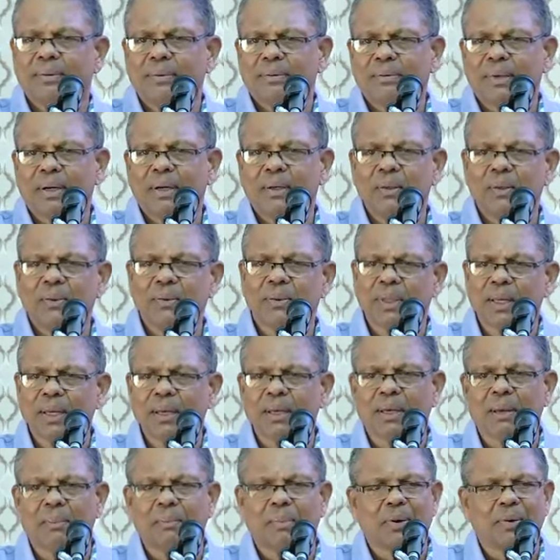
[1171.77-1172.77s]
What do you
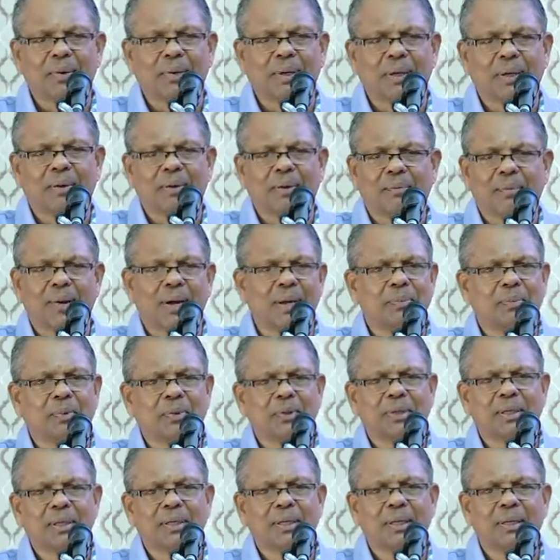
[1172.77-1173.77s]
think about it? Why
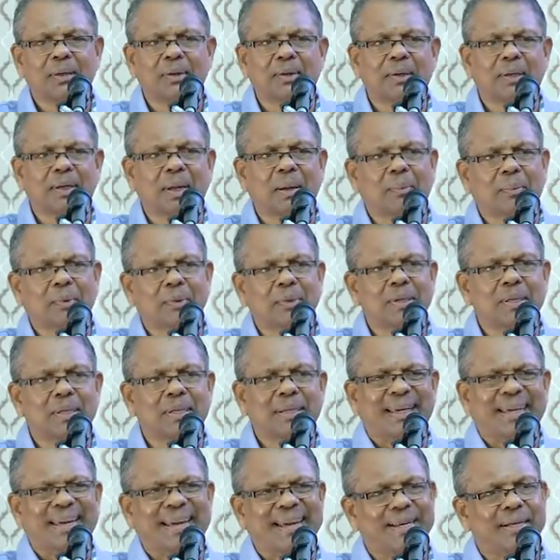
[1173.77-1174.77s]
Buddha did not appoint
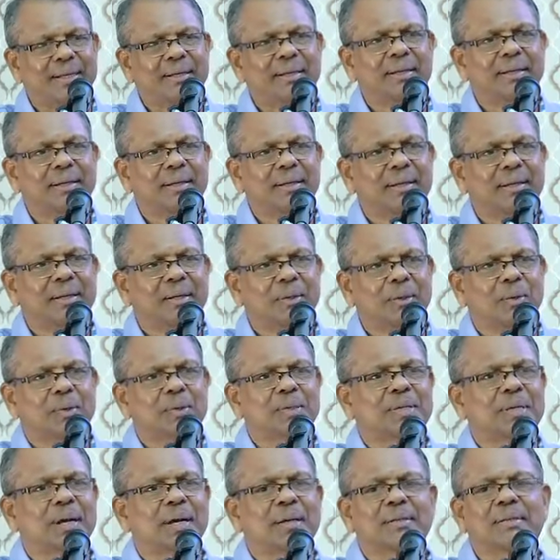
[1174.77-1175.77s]
a head or
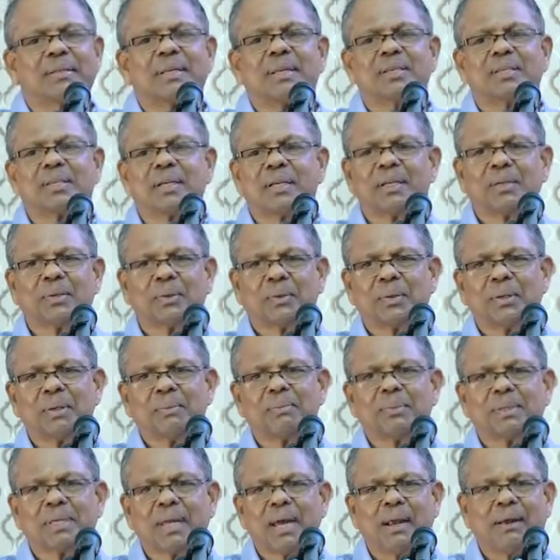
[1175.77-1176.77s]
successor to
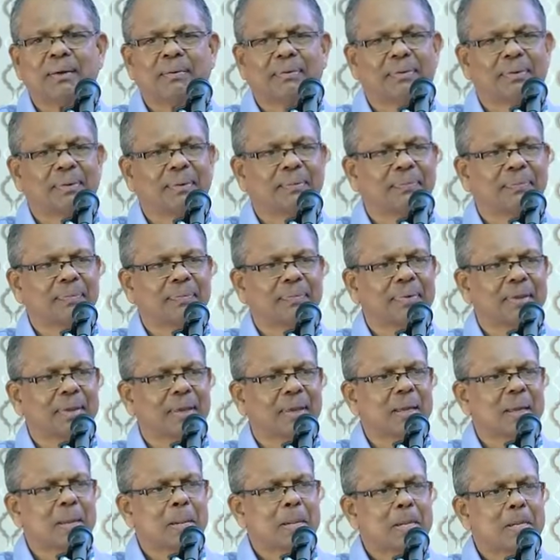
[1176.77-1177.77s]
himself?
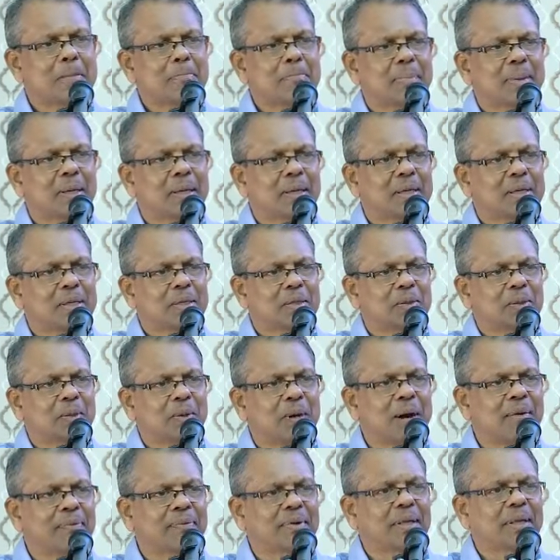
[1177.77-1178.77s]
So
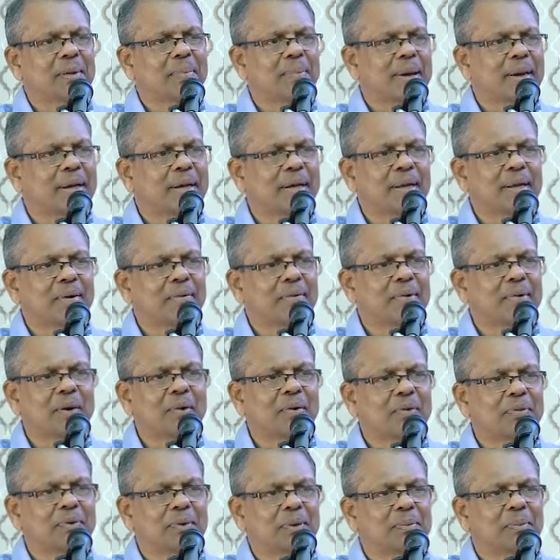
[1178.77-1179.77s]
after the parinirvana
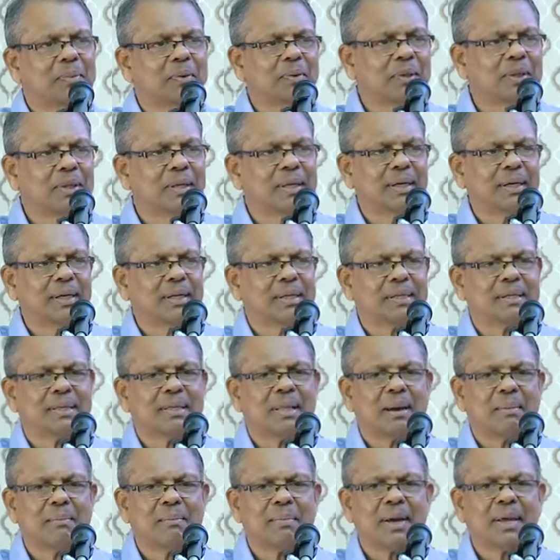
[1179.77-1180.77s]
of the Buddha, it is
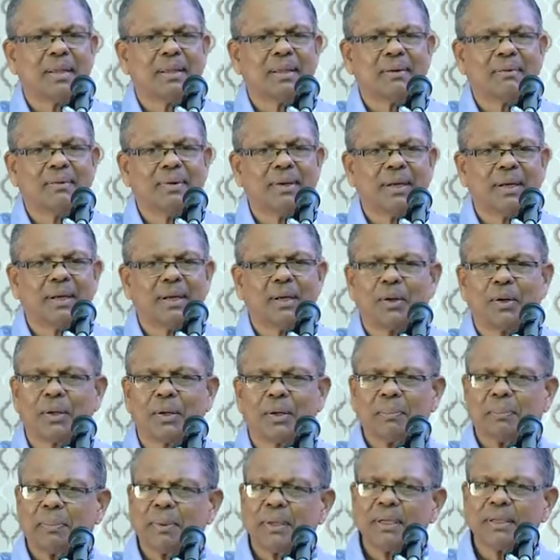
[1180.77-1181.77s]
Dhamma and the Vinaya, not
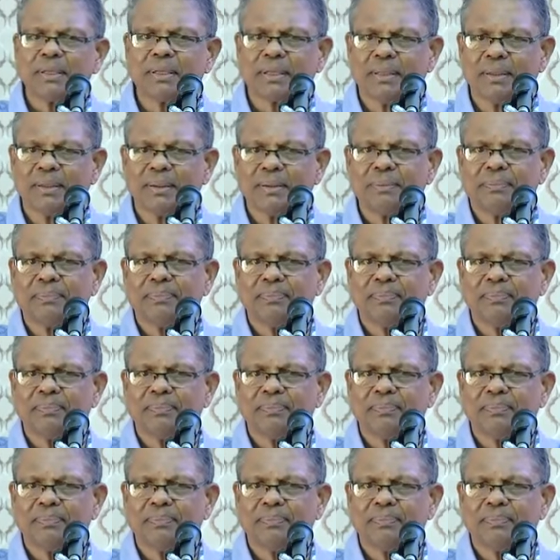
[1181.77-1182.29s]
a person.